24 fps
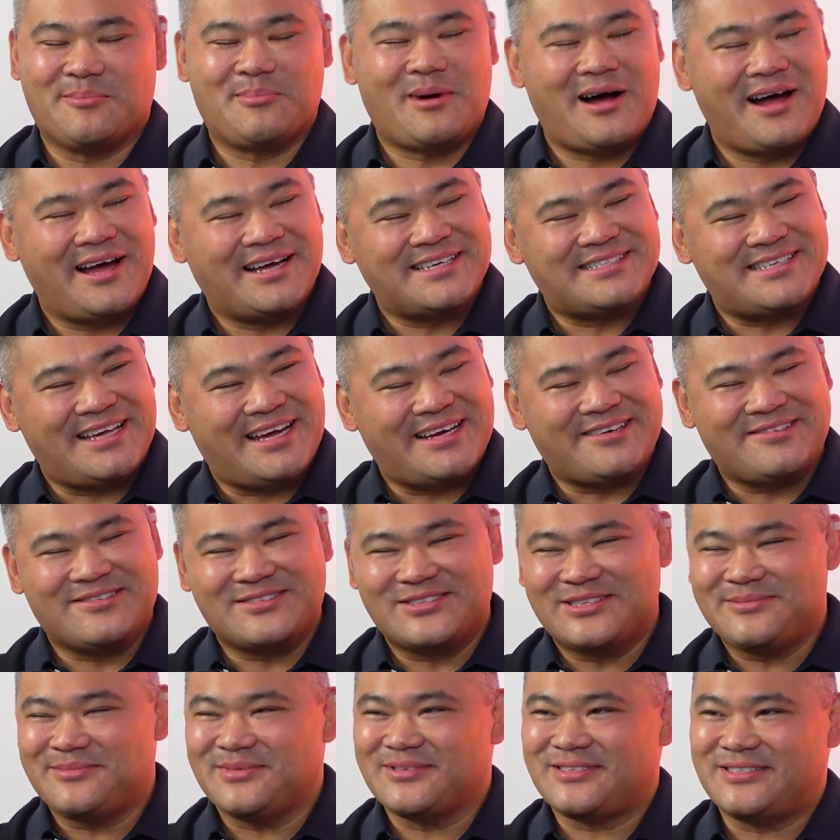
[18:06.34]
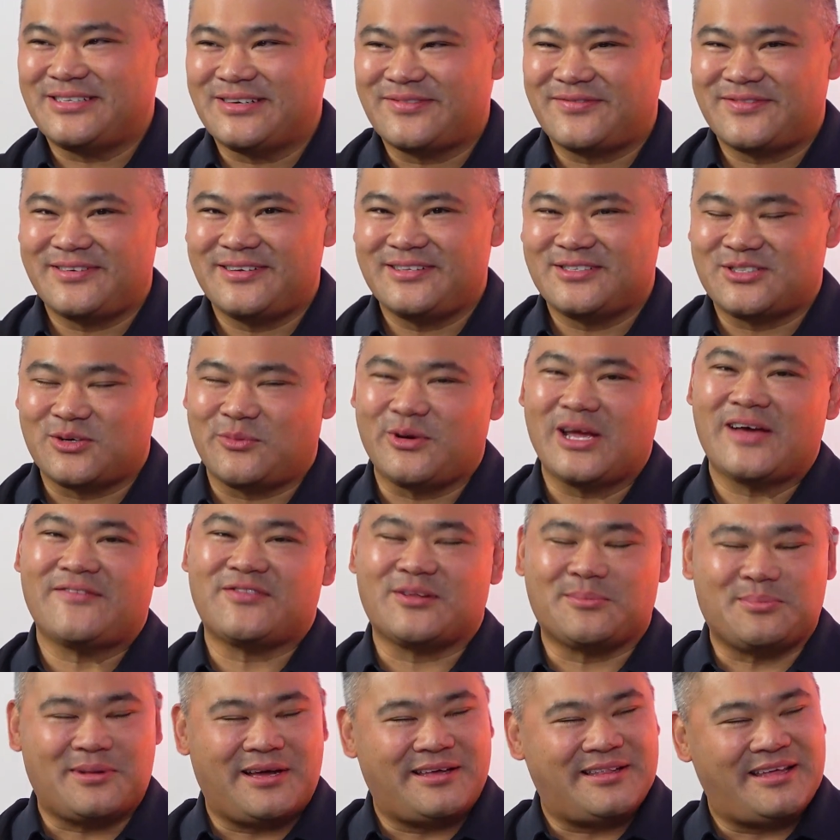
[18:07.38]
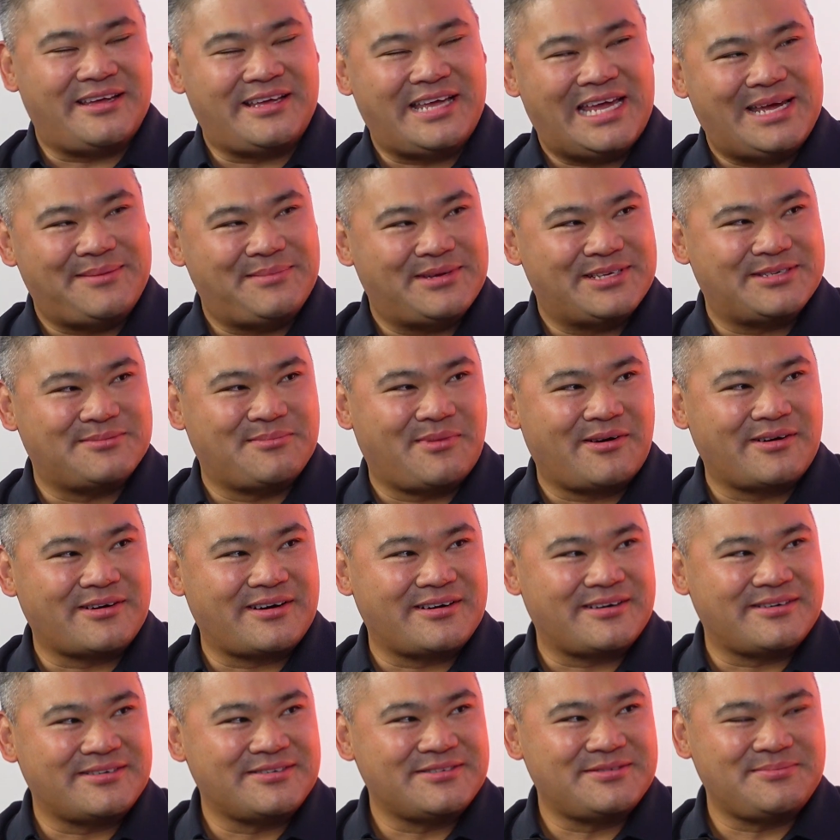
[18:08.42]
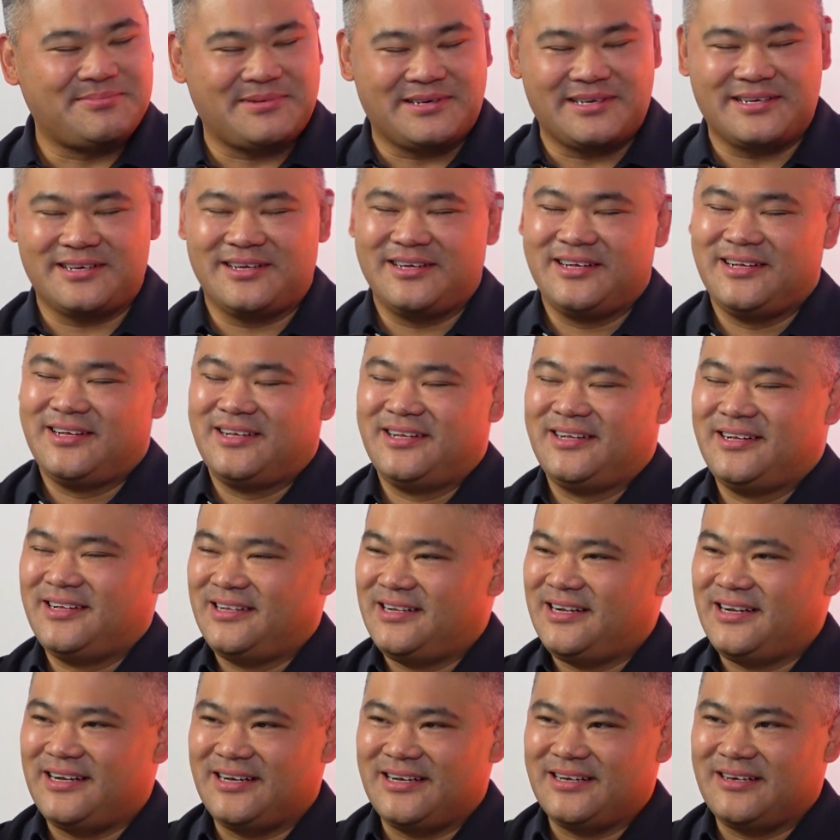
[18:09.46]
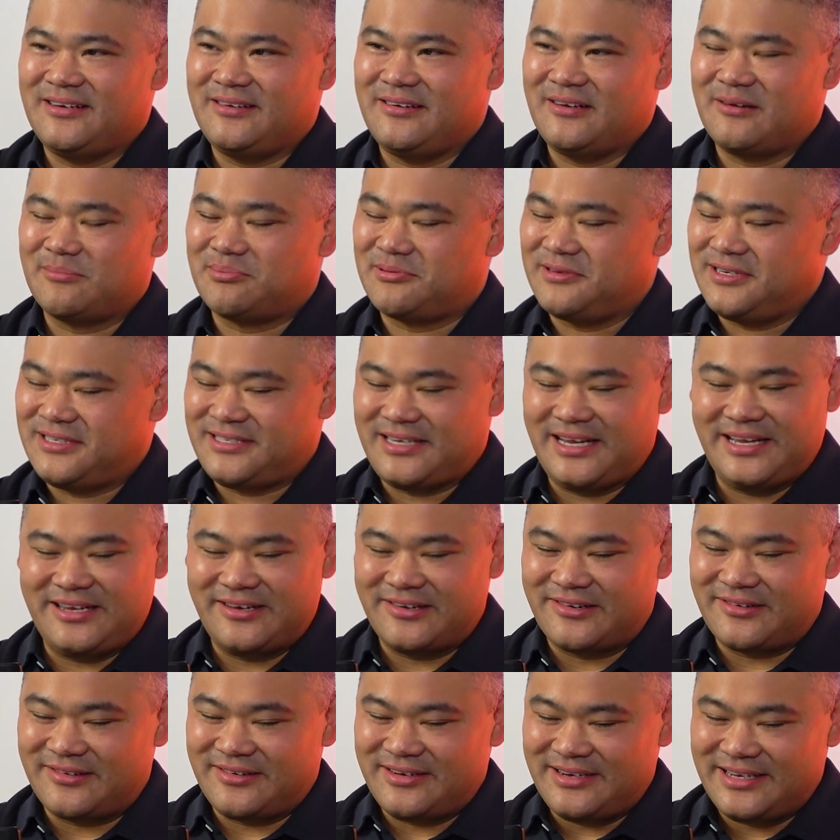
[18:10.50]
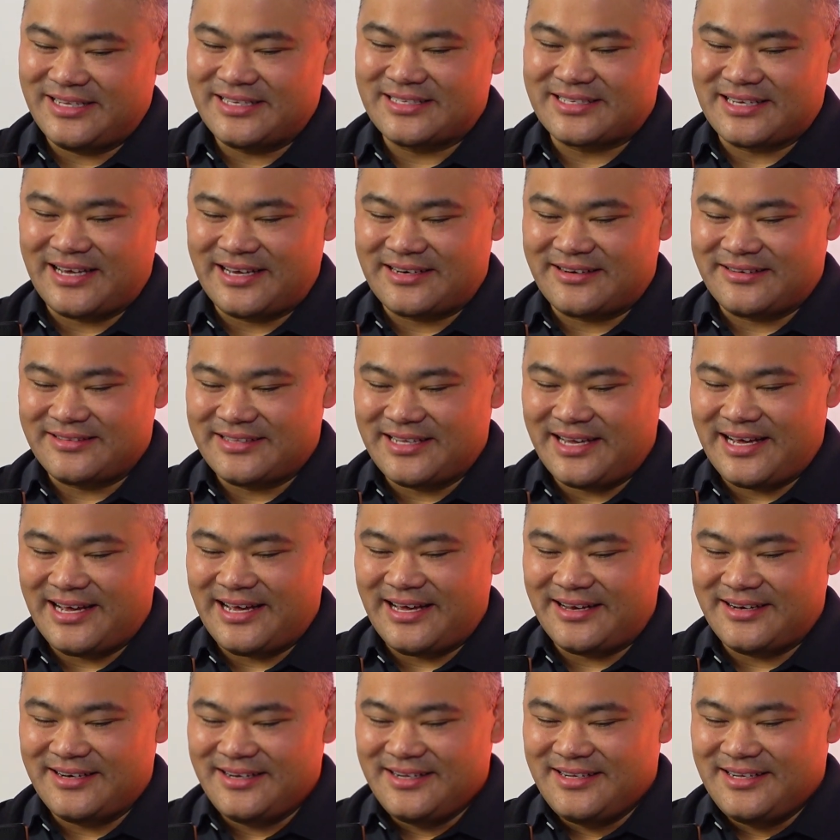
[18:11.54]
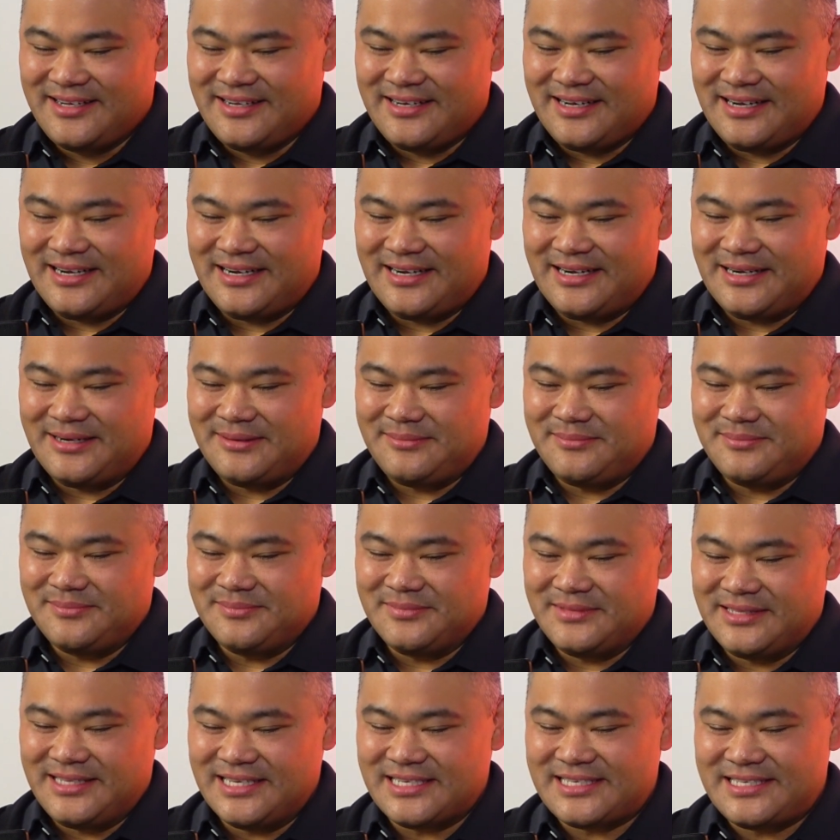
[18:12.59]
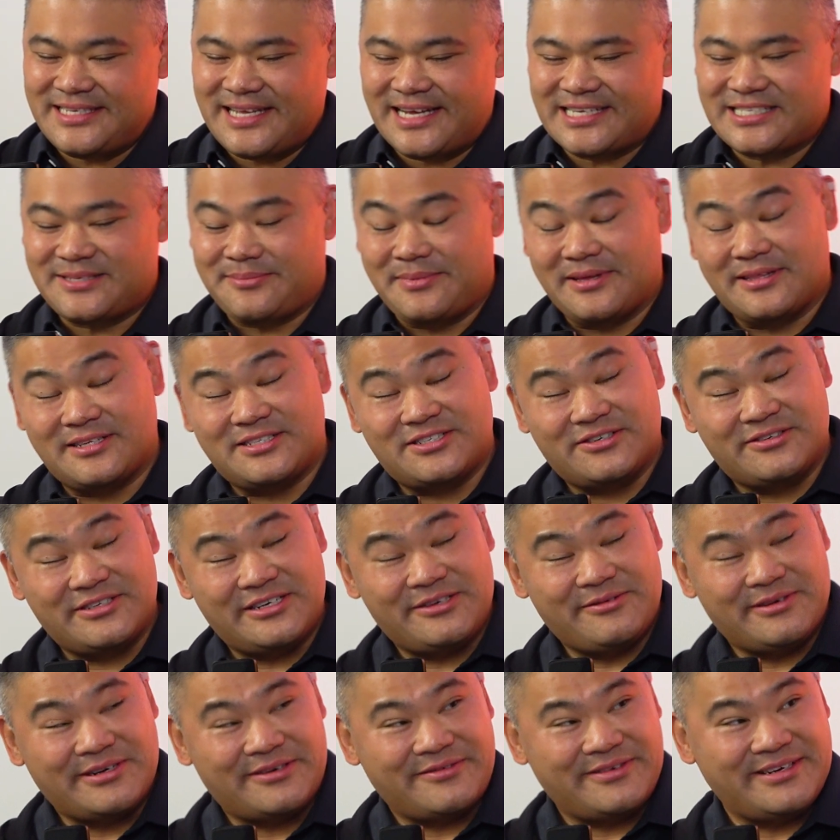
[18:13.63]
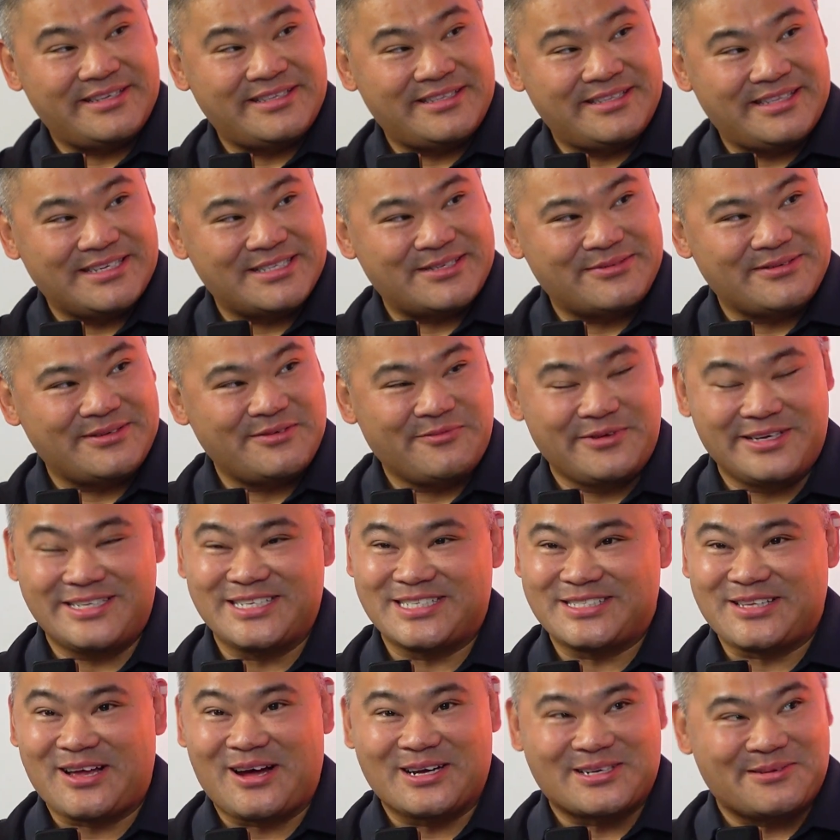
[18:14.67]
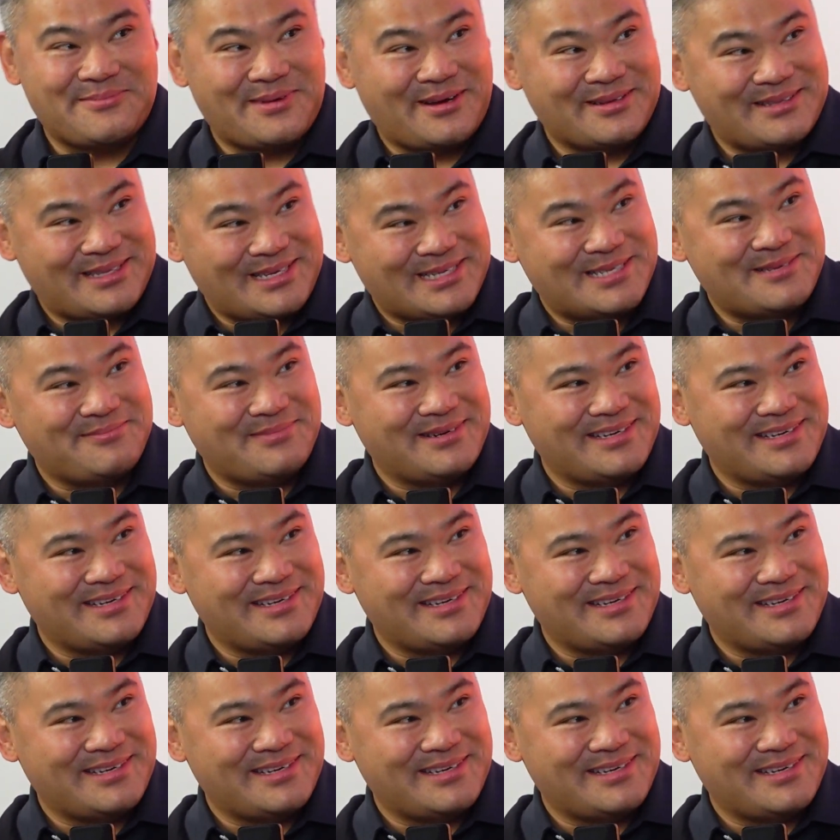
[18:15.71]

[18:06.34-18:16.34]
the buying cycle is almost different. So we have to play that game as marketers, but appreciate your insight on that. This next myth, Joe, do you want to read this one? We just talked about this,